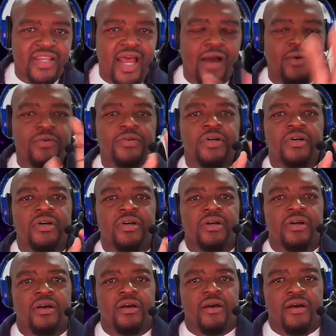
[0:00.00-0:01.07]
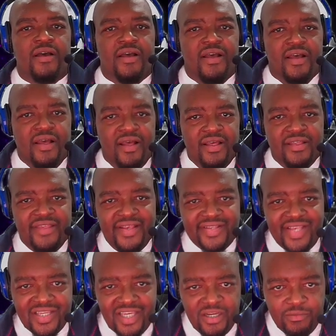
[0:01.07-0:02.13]
Now, the
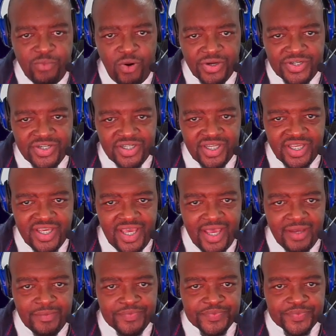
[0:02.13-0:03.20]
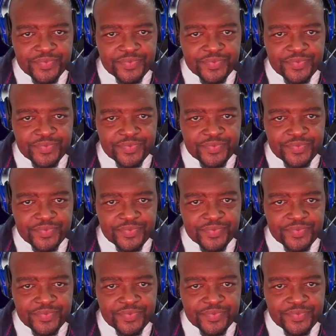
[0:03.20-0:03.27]
second portion here,